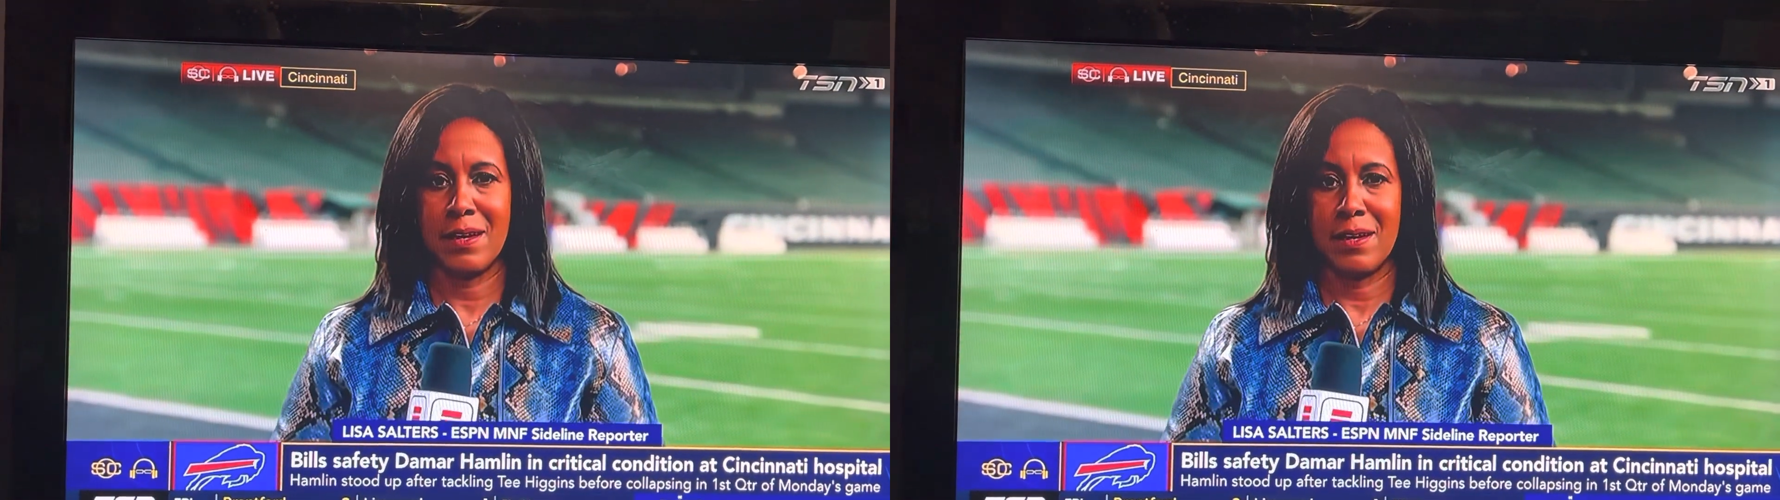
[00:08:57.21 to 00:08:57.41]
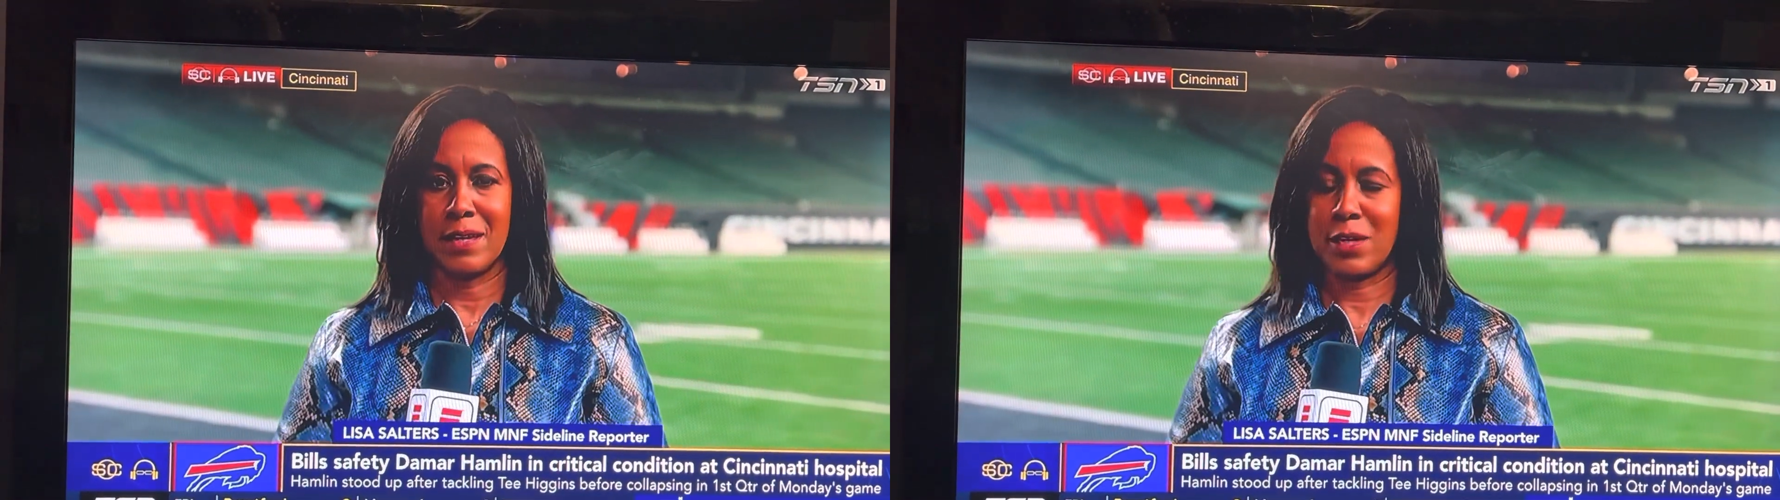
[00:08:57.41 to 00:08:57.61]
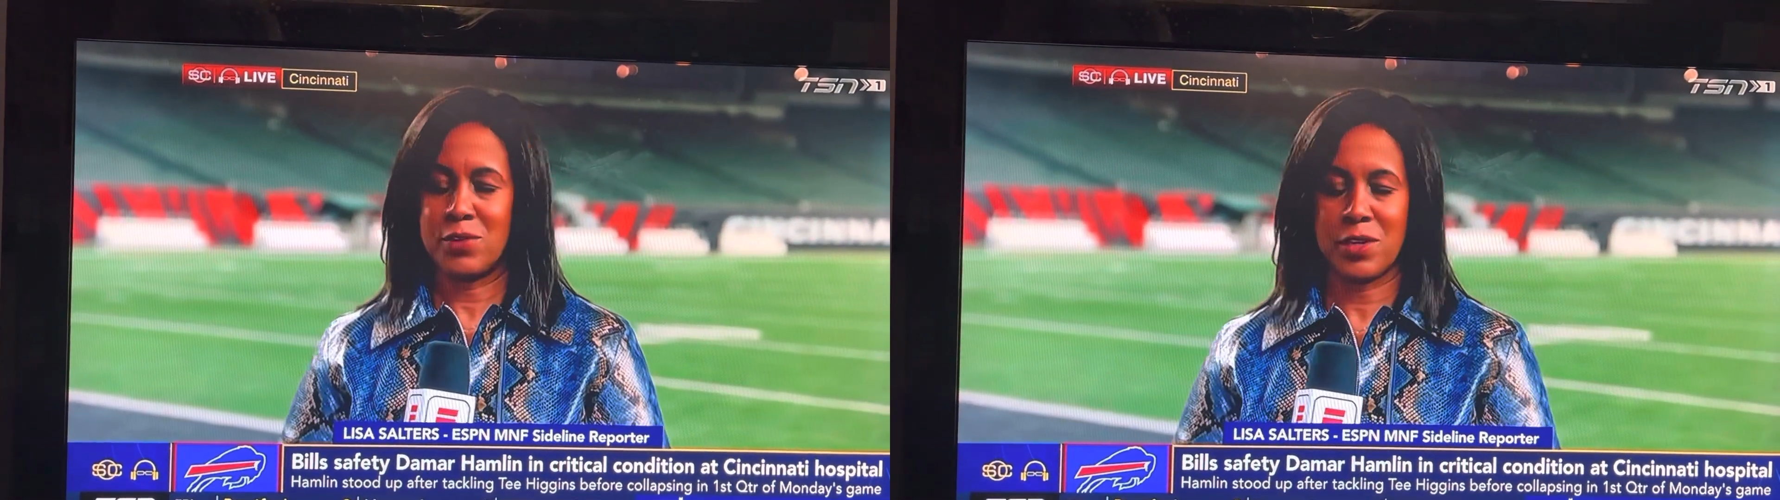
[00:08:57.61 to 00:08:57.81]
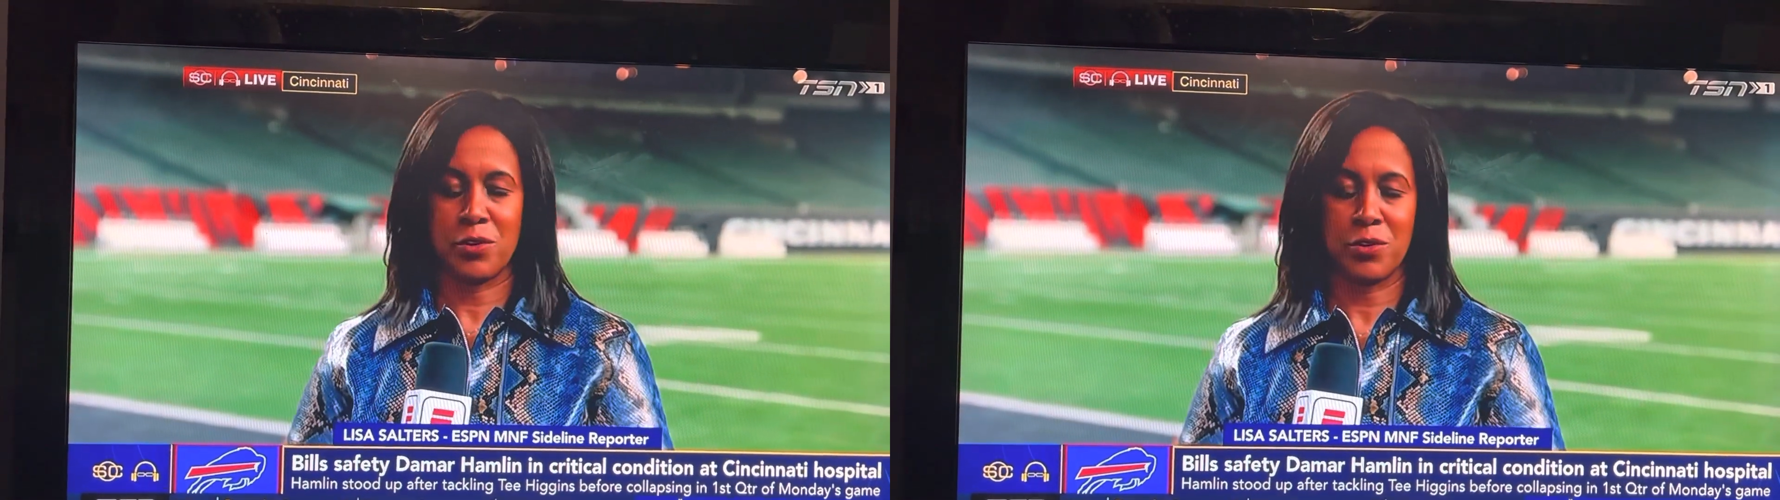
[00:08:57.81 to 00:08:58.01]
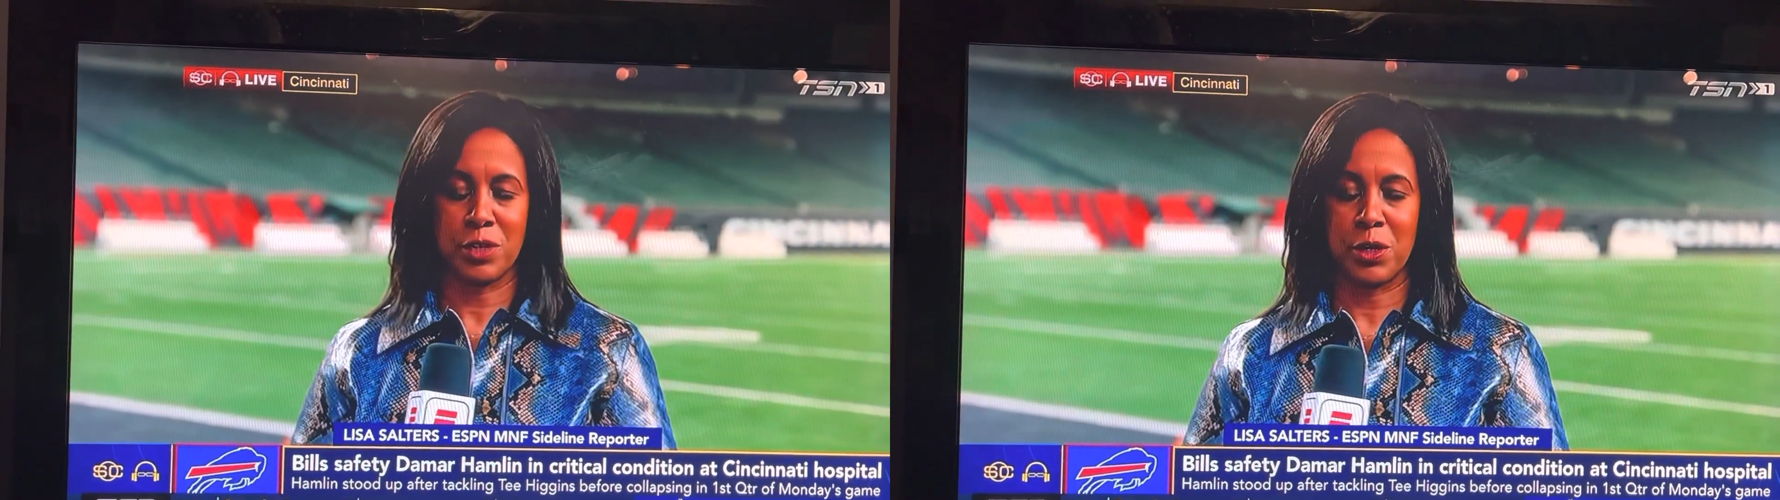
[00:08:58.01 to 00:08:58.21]
like you said
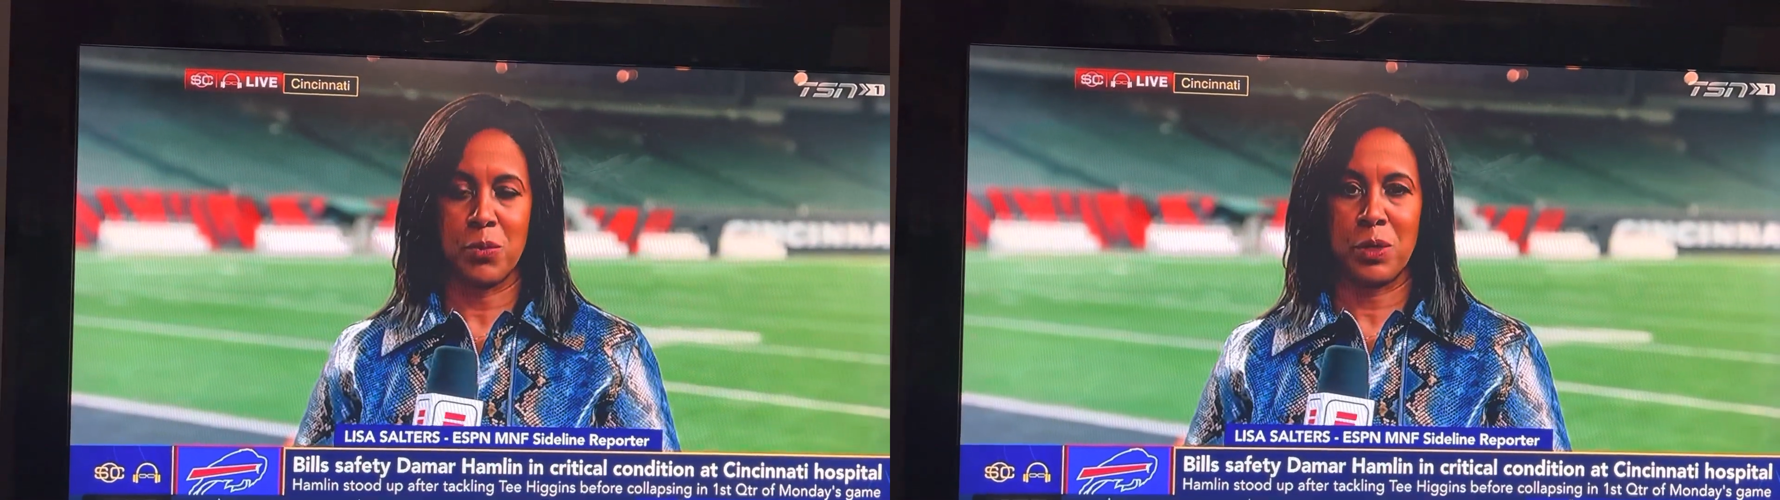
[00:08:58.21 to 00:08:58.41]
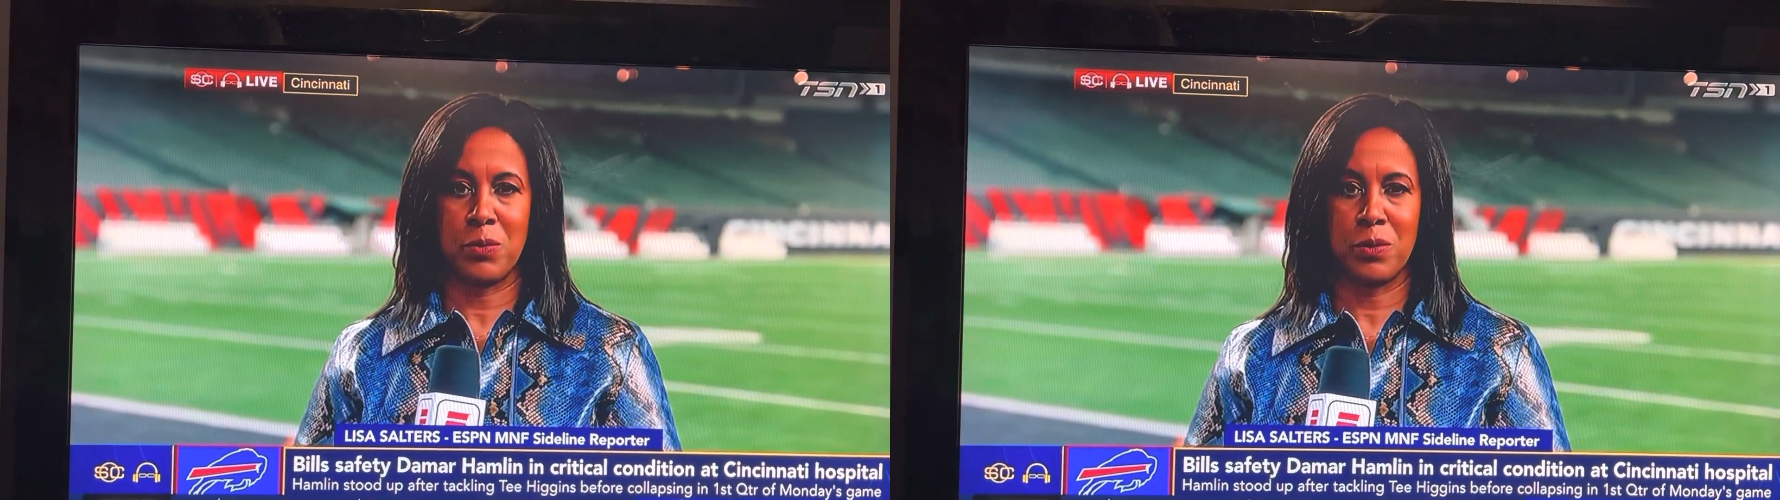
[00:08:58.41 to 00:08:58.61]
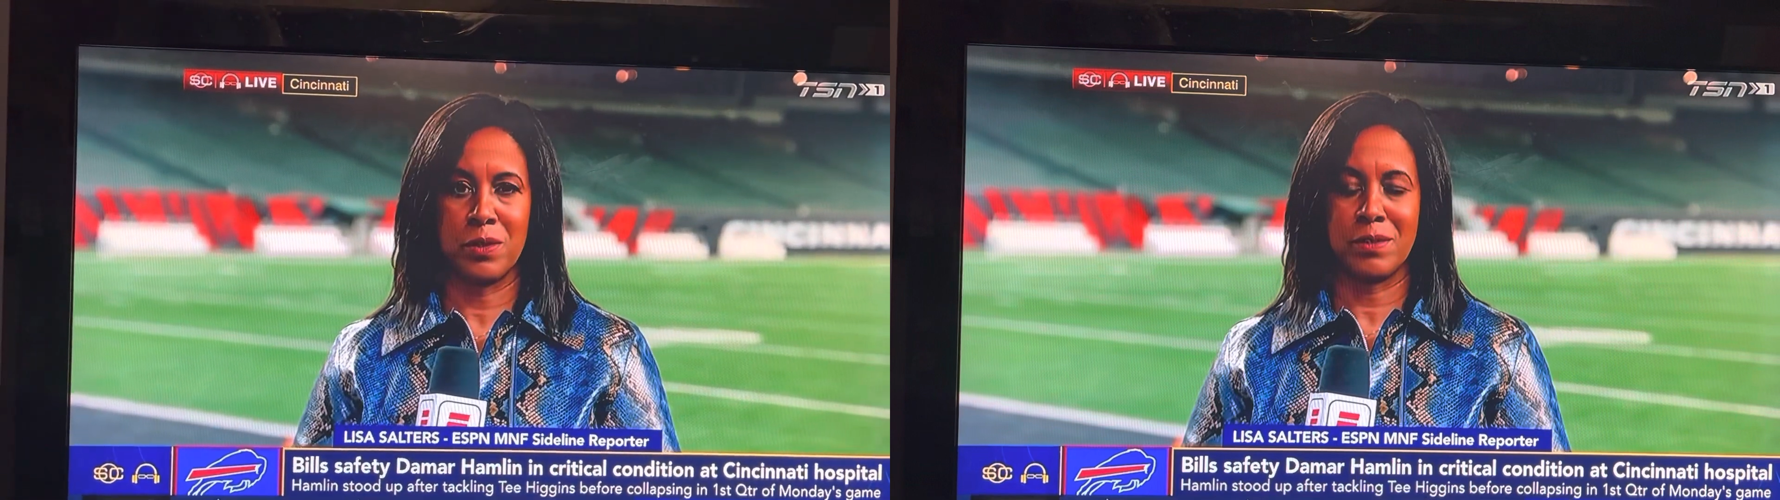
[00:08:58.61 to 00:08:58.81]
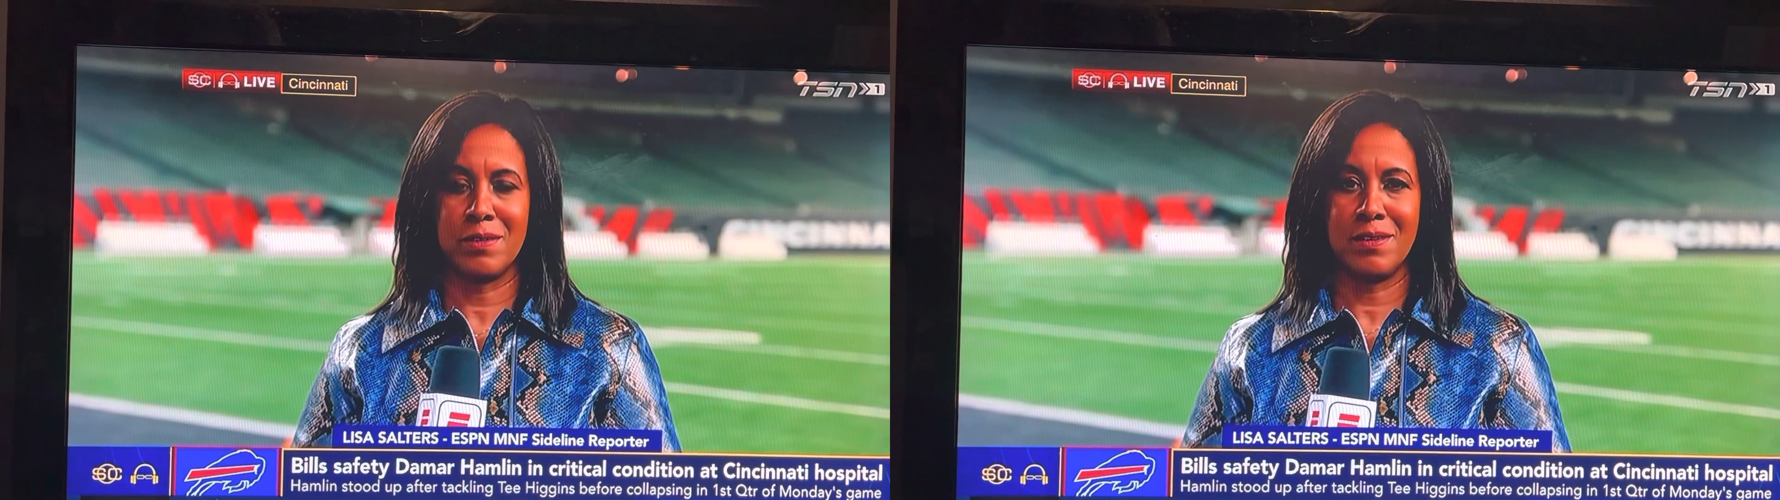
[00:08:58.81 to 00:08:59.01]
earlier, we were,